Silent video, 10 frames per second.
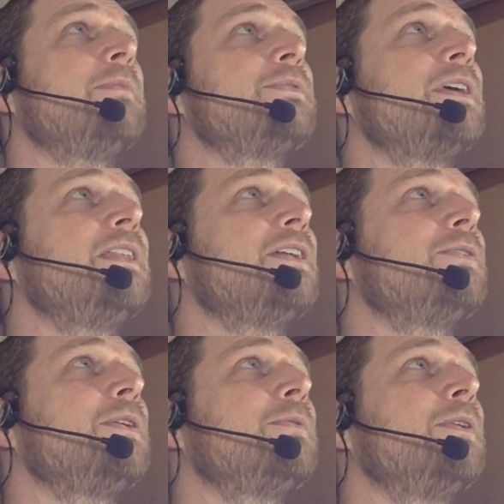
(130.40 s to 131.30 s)
saying that
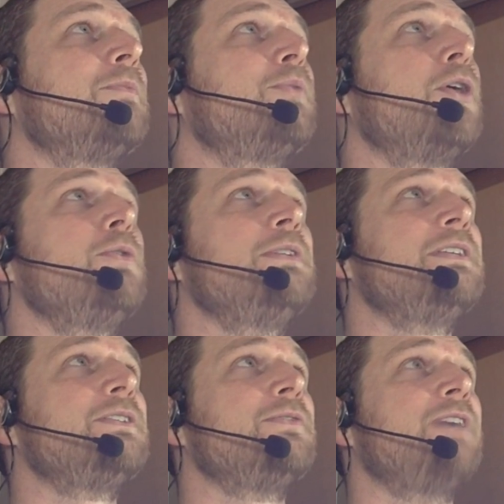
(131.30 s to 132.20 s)
totally wrong. Pro
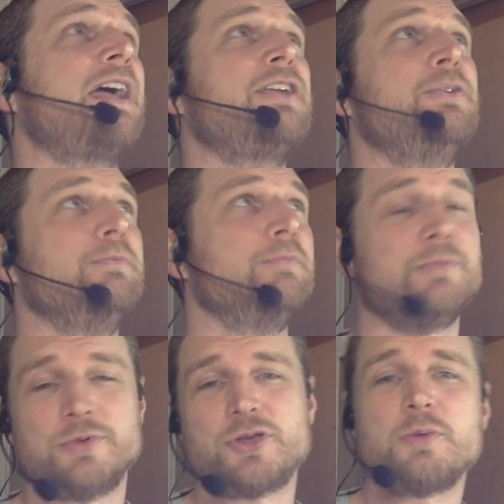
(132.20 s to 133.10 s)
Dental Vacuum,
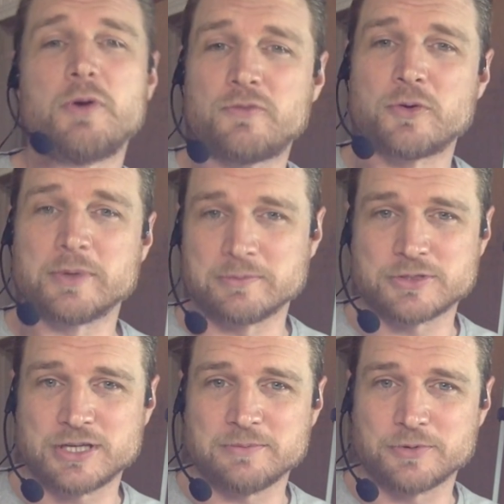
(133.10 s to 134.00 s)
a thermoforming
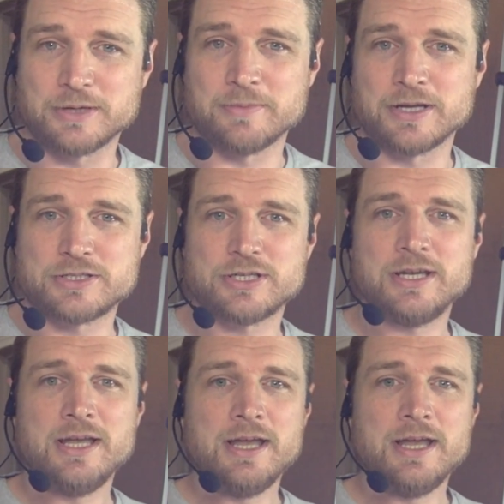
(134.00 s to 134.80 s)
machine pretty much.